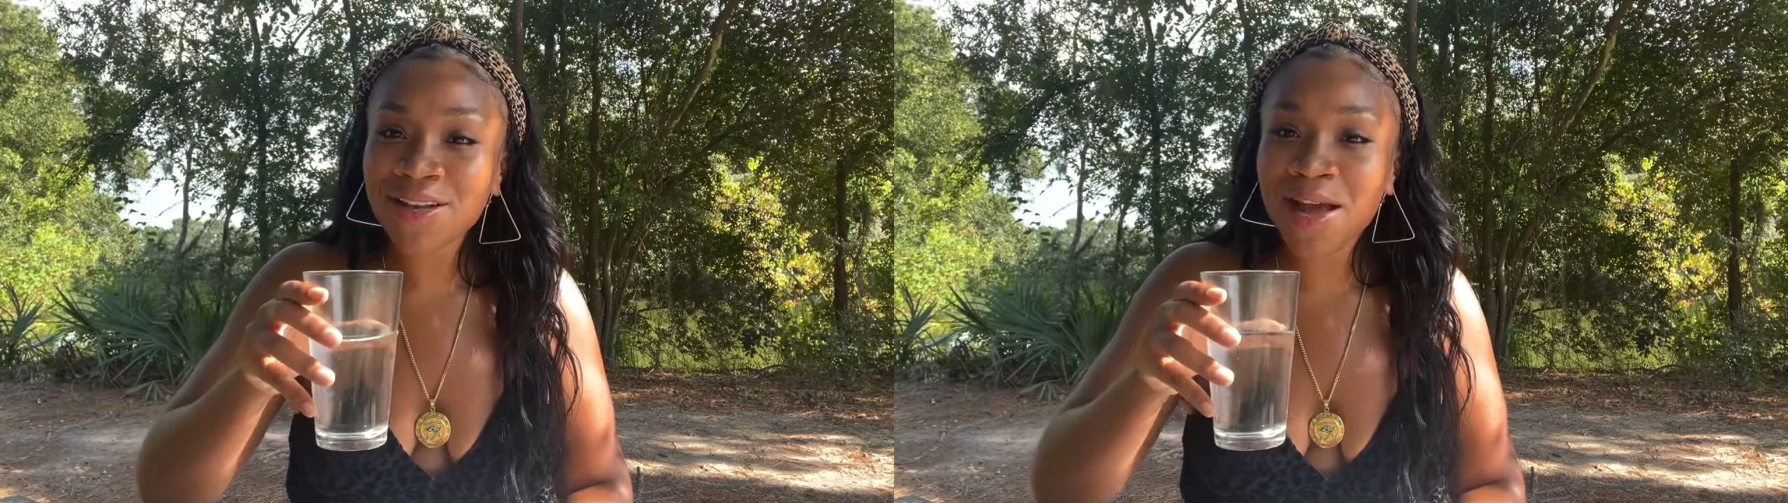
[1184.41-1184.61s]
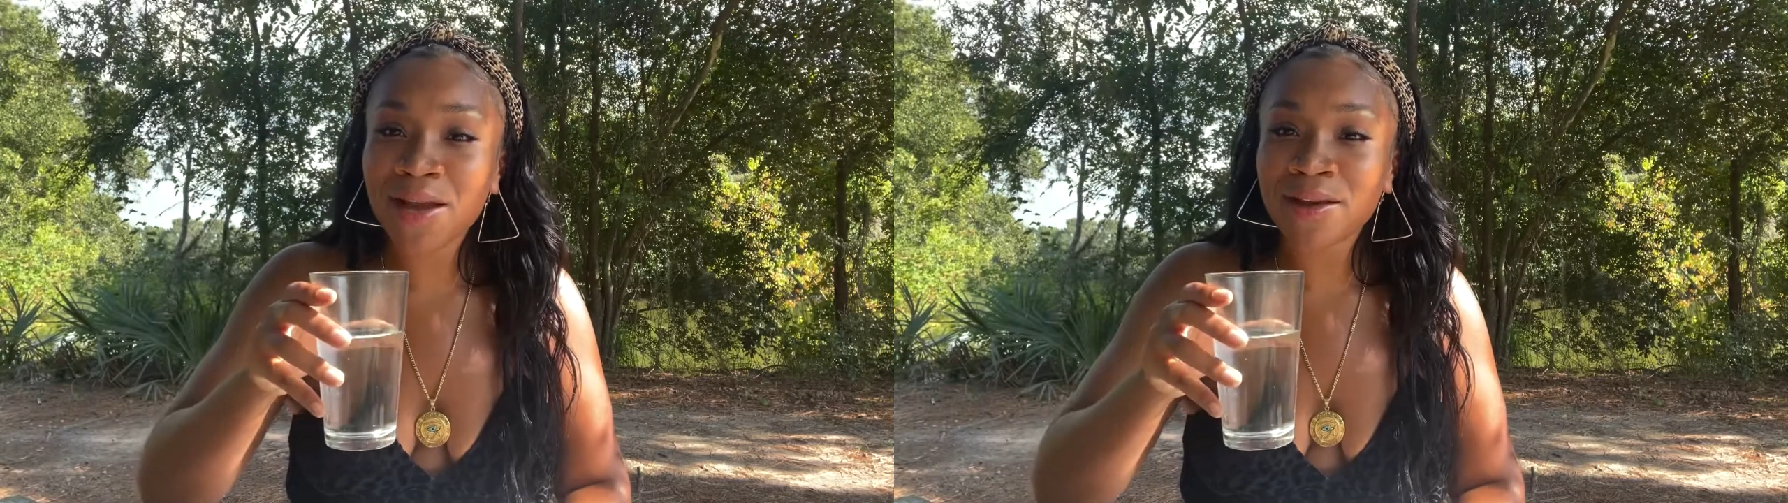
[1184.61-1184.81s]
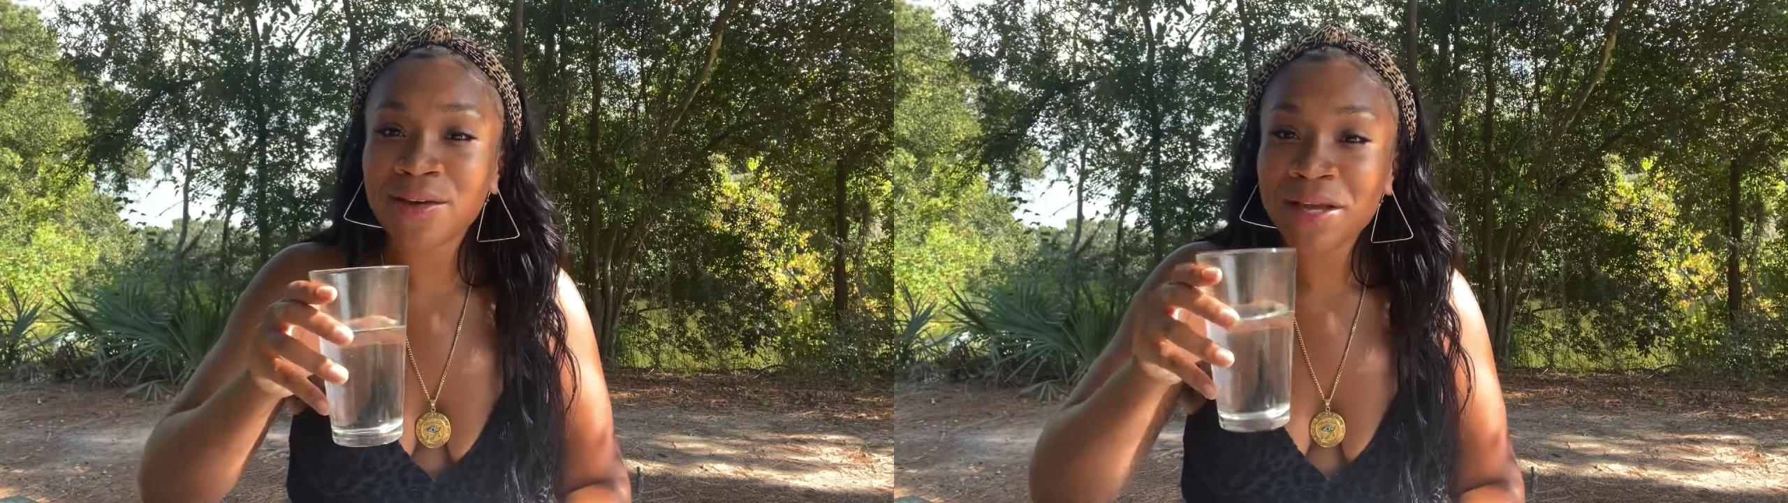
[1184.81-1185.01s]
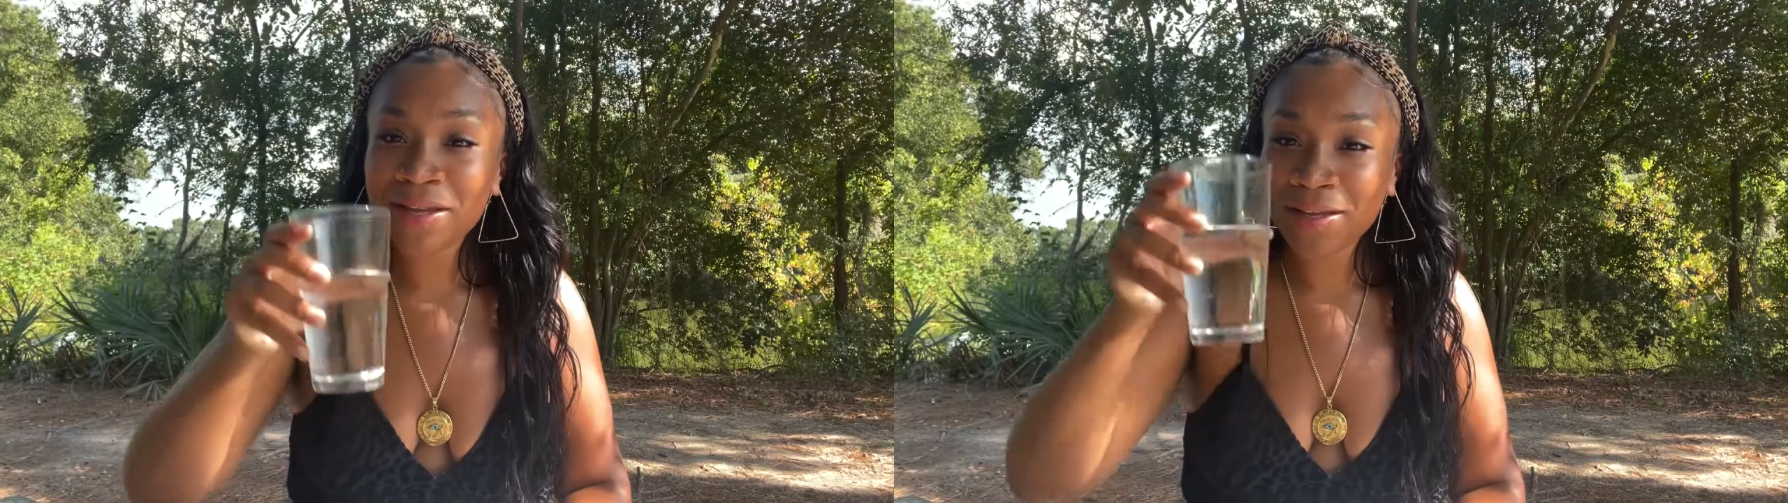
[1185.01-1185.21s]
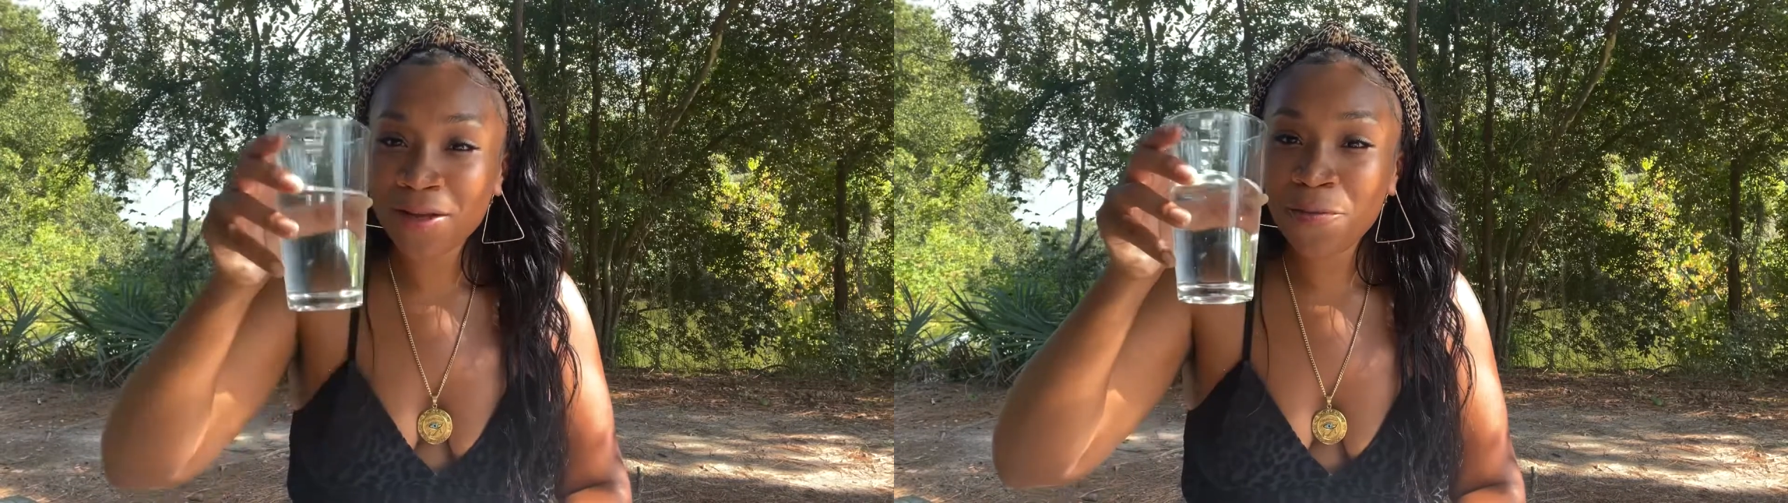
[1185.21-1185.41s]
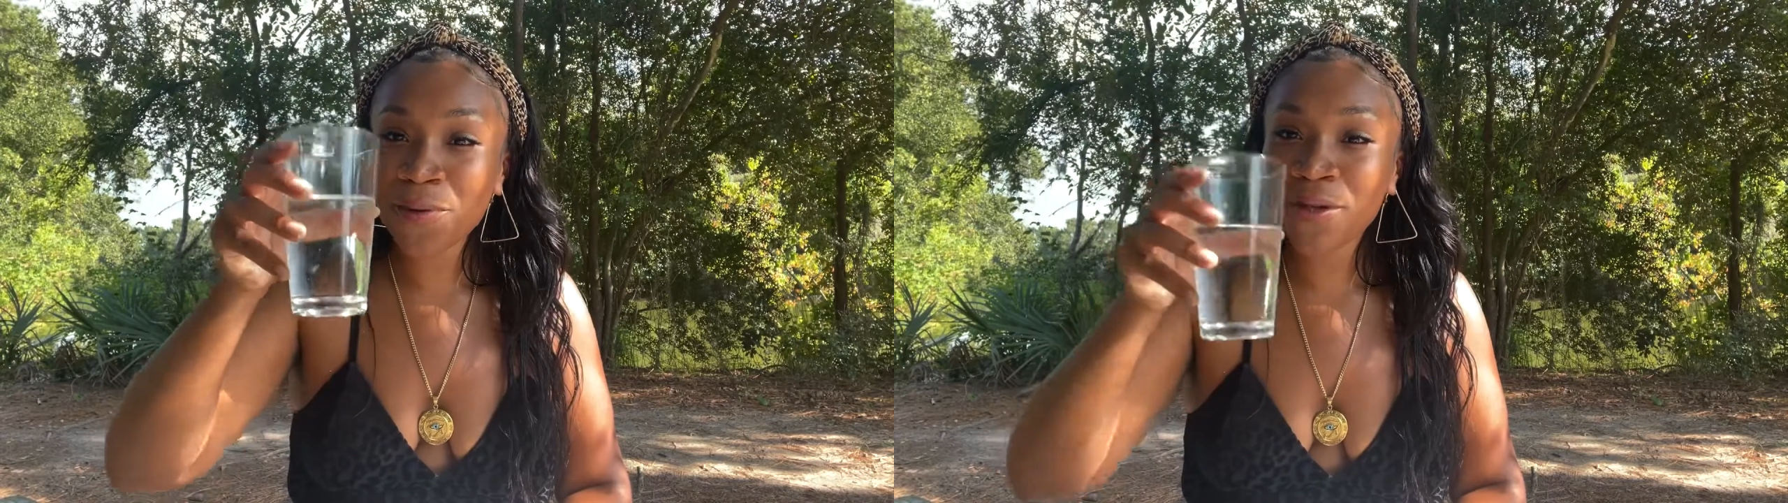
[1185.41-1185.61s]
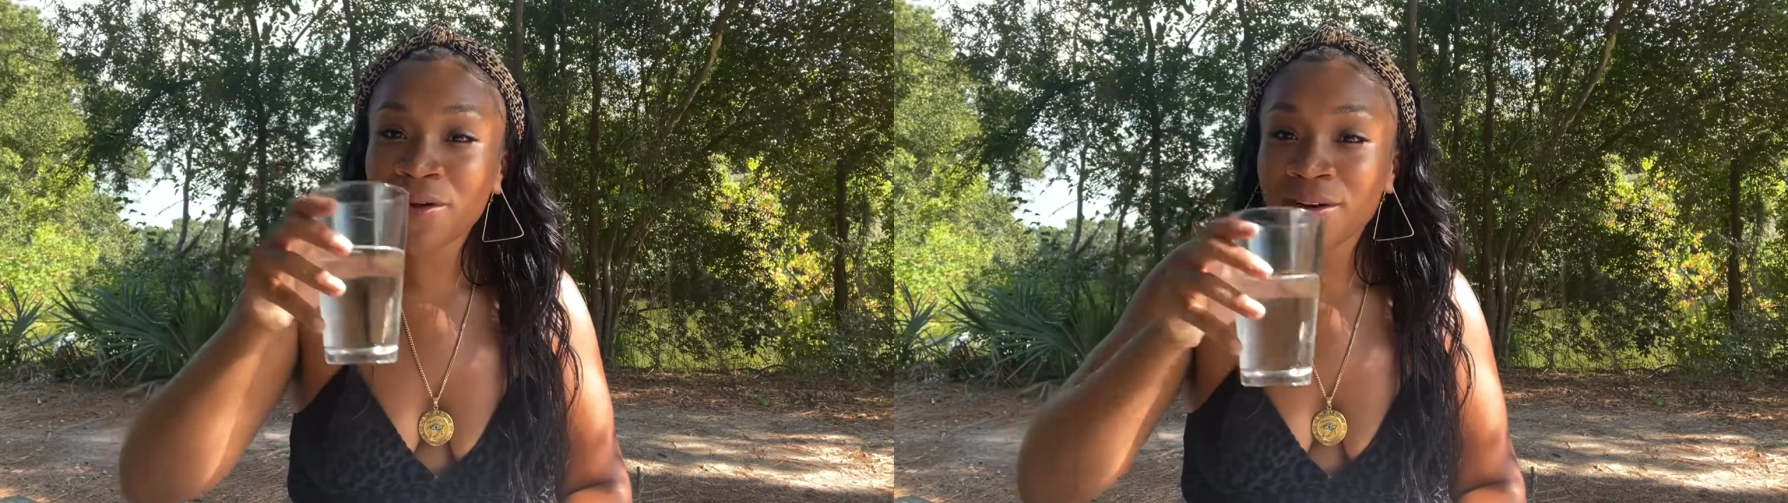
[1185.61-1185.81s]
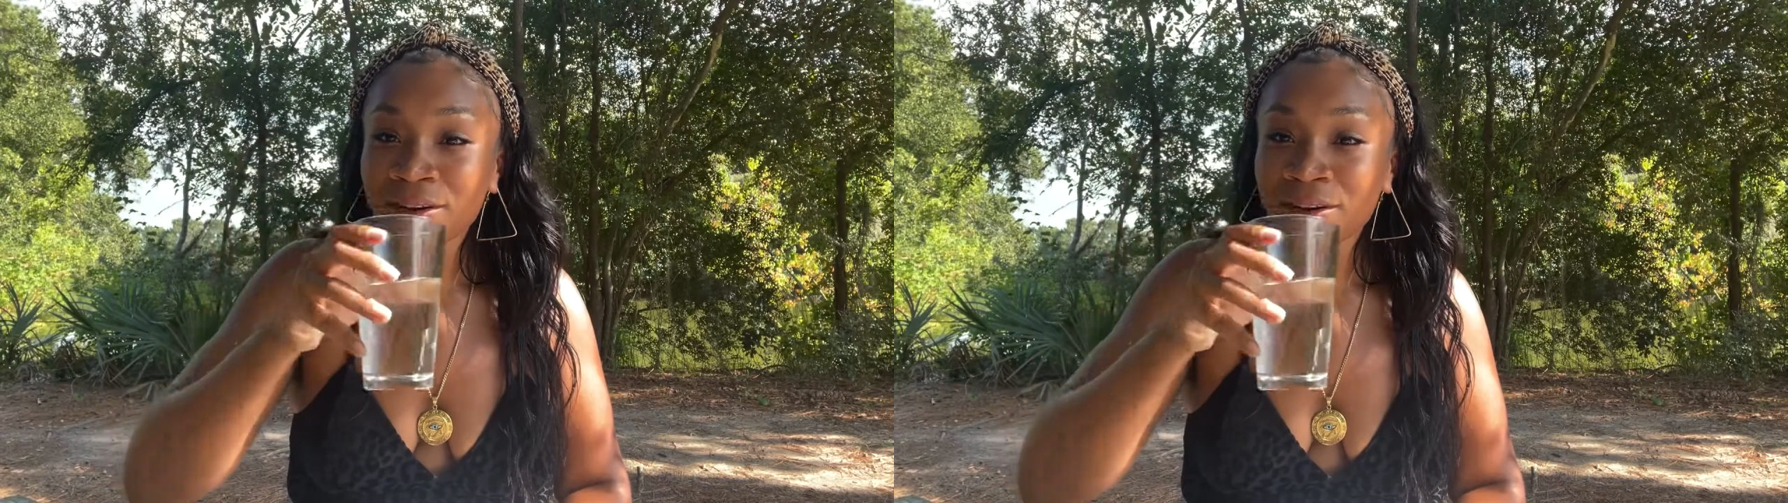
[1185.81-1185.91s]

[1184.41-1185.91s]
life. Get pure.